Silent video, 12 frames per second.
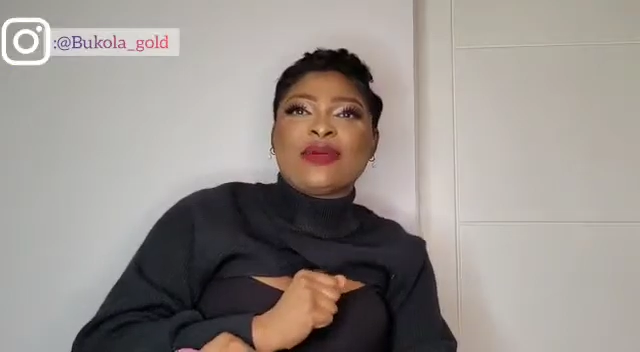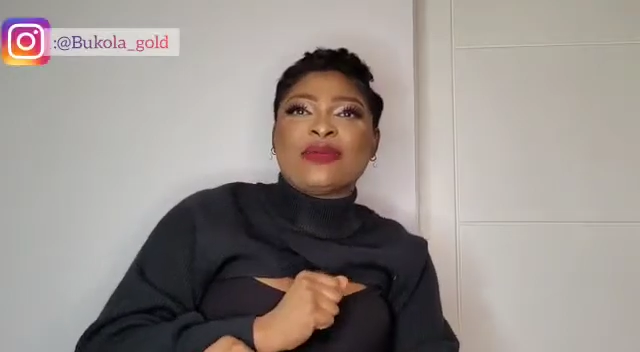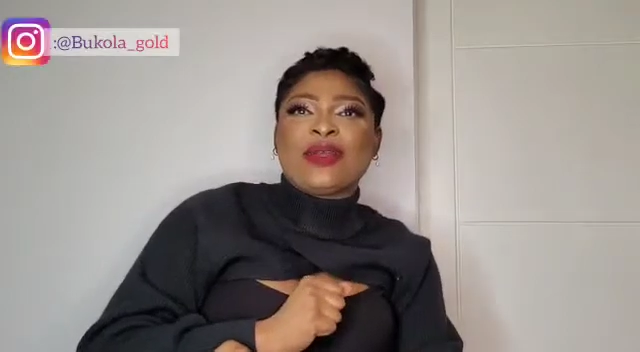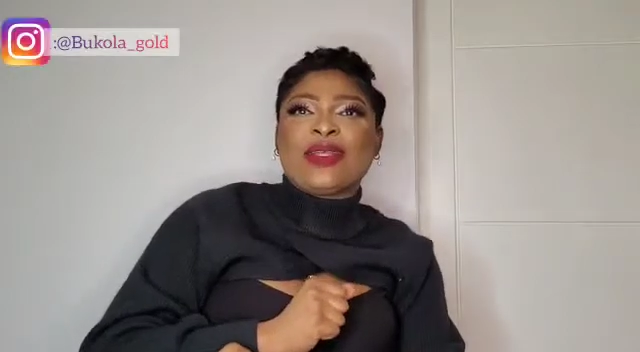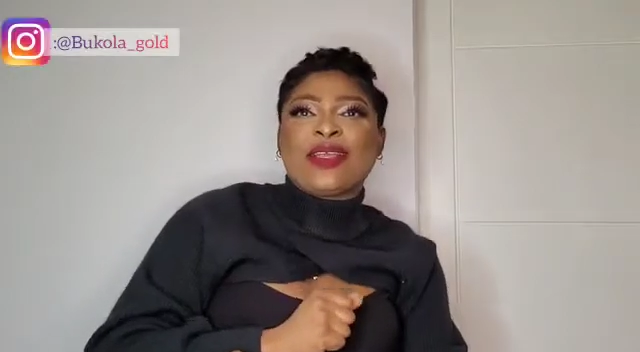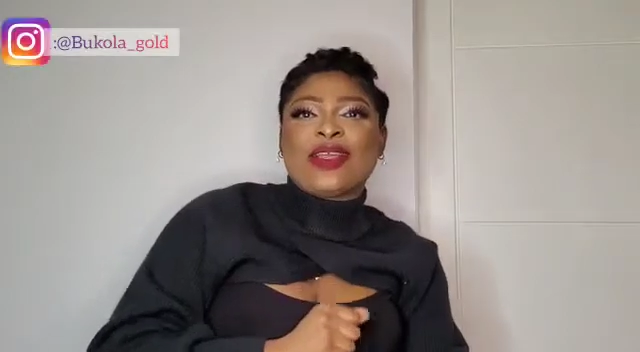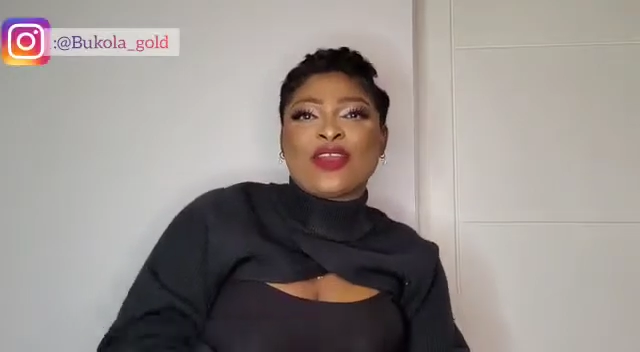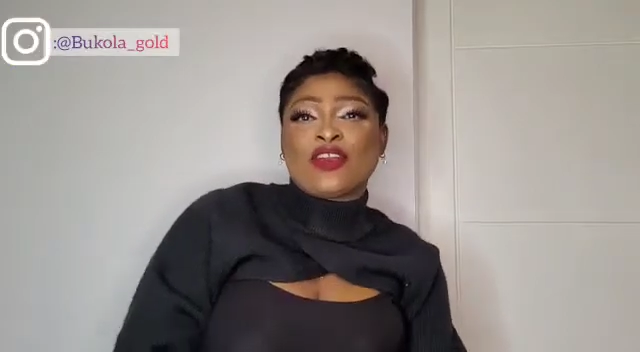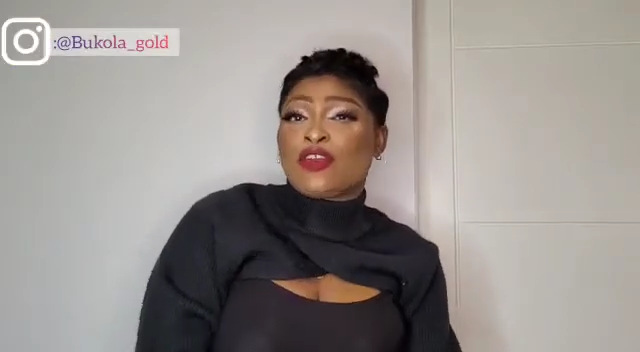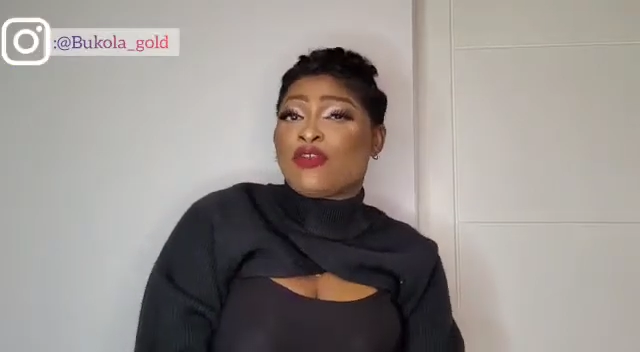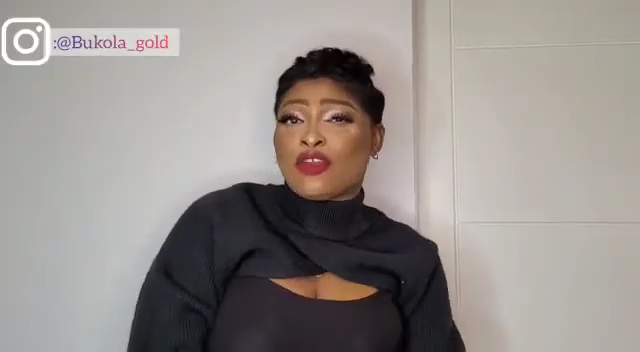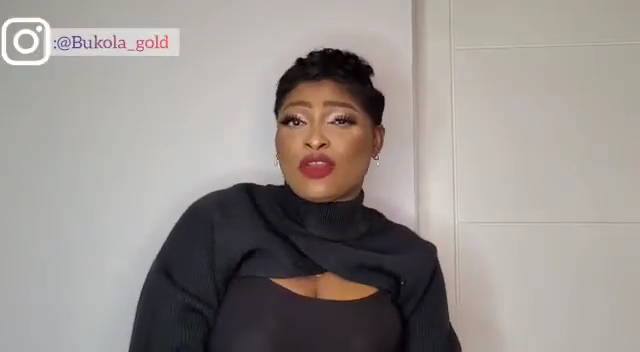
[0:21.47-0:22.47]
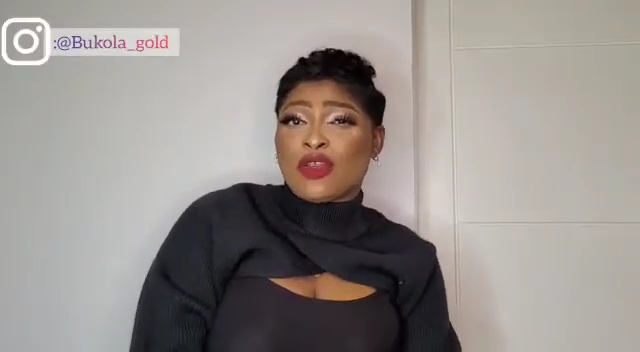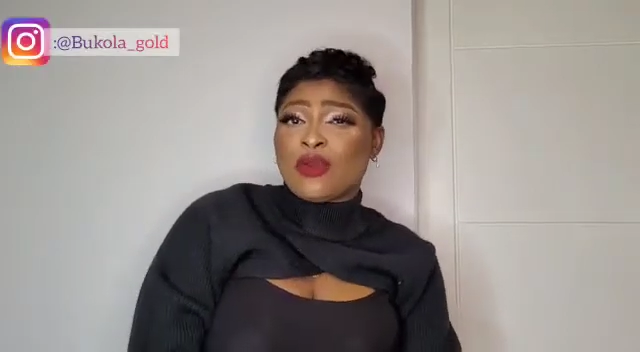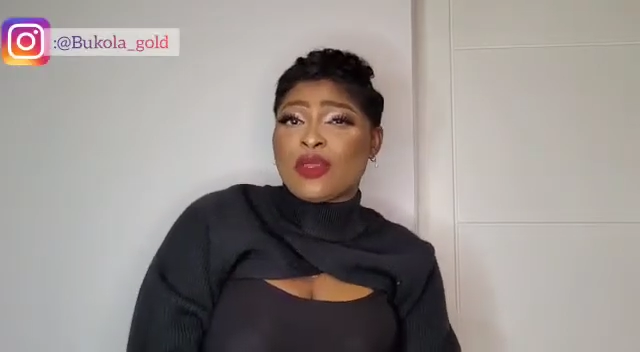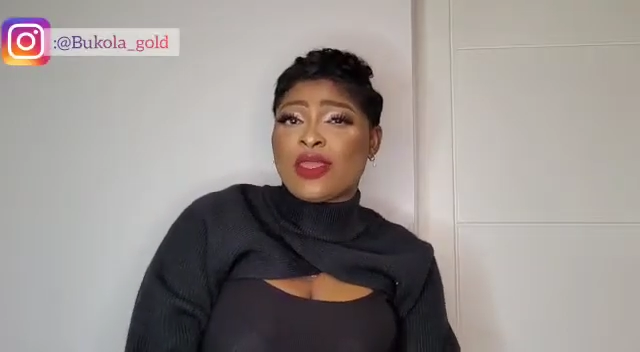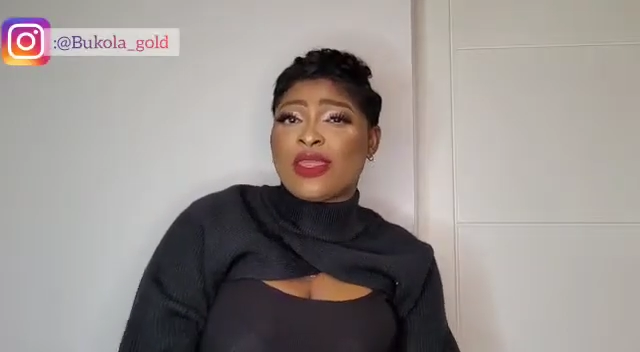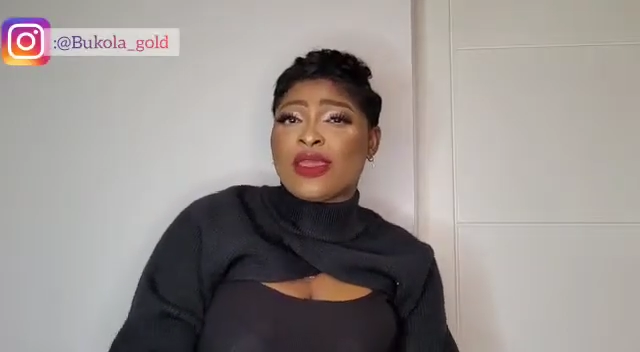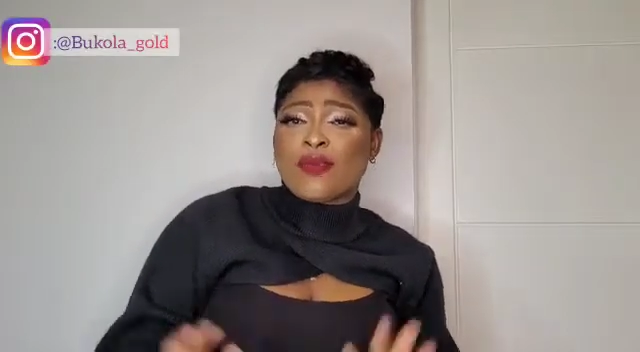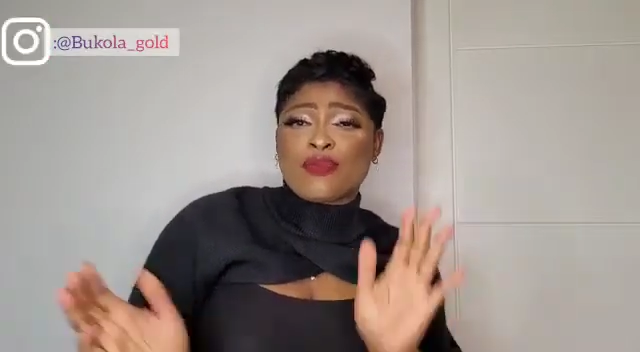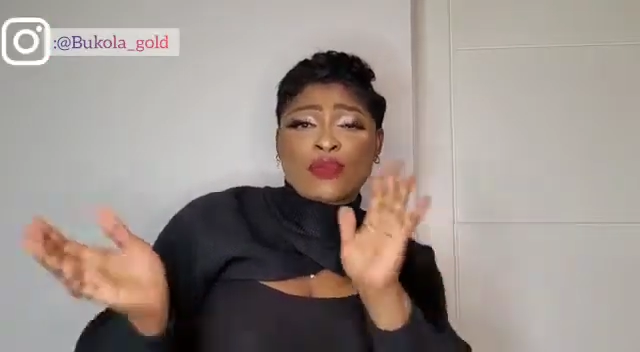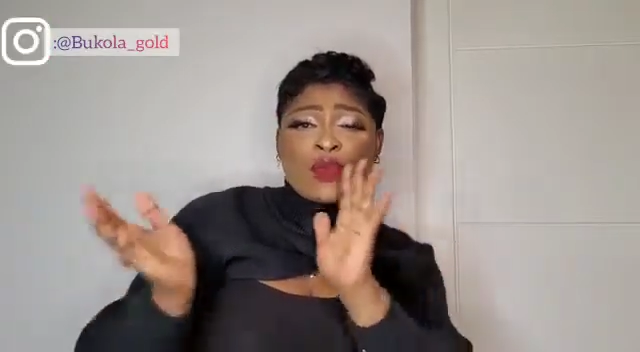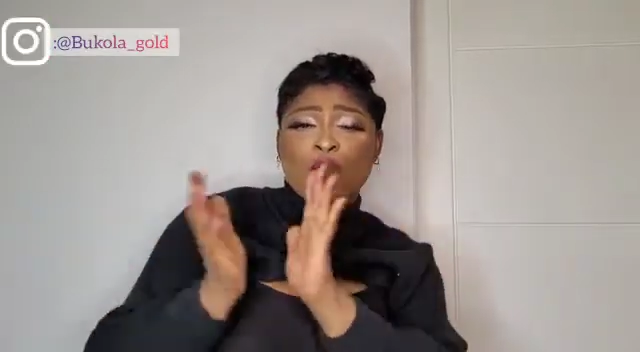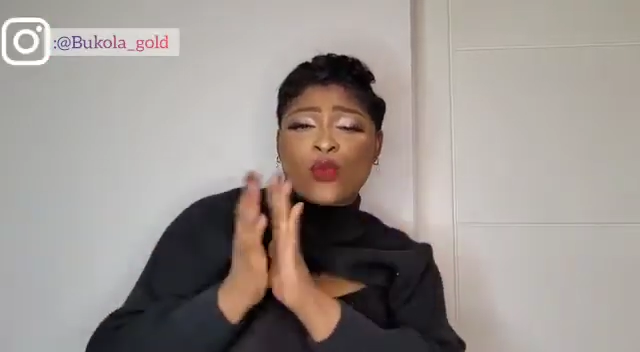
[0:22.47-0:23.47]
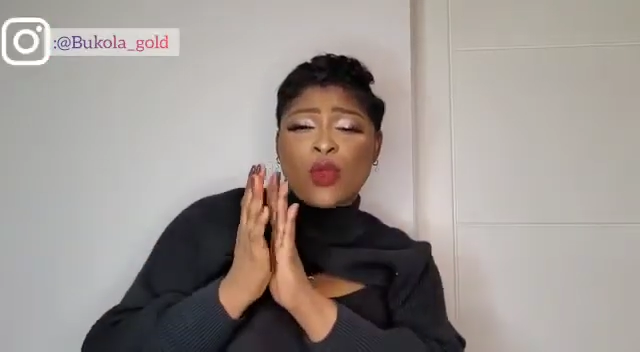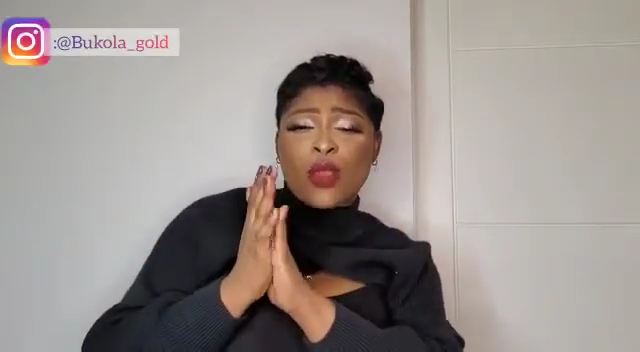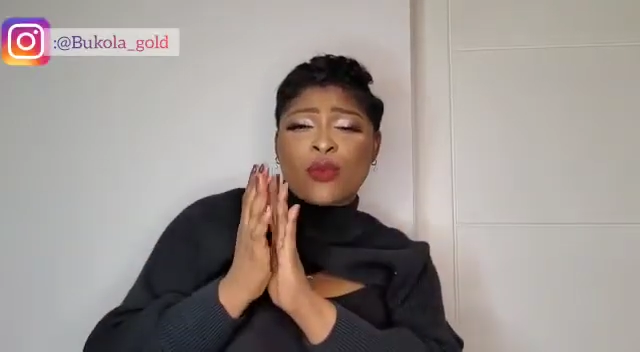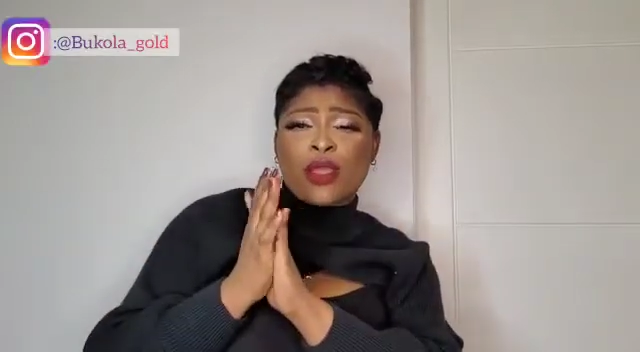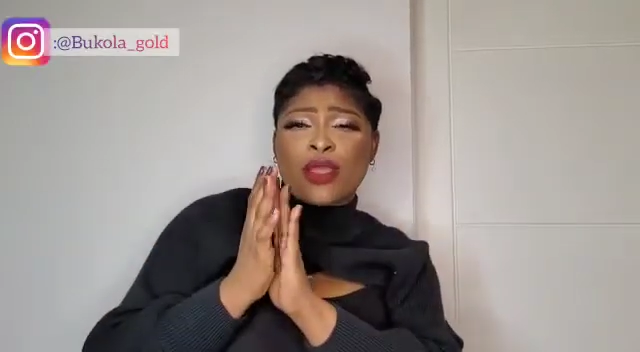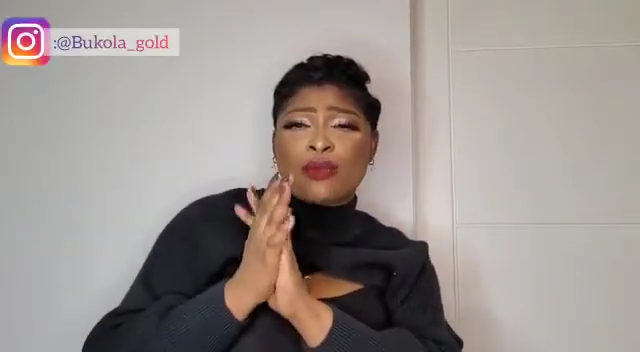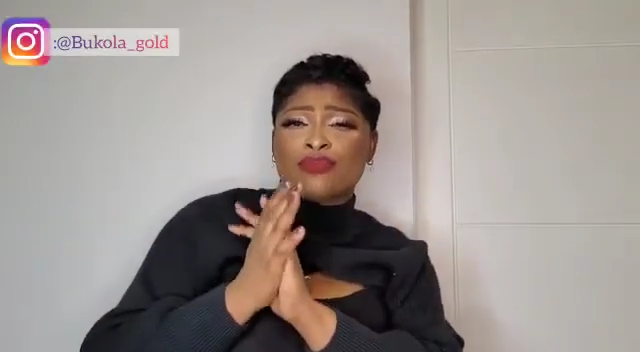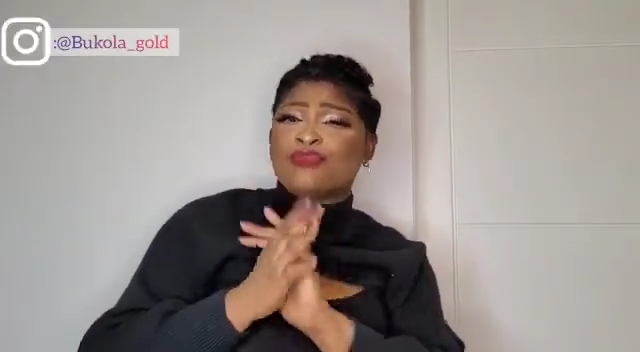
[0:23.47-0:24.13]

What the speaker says: Wakala Girl. If you're new here, welcome.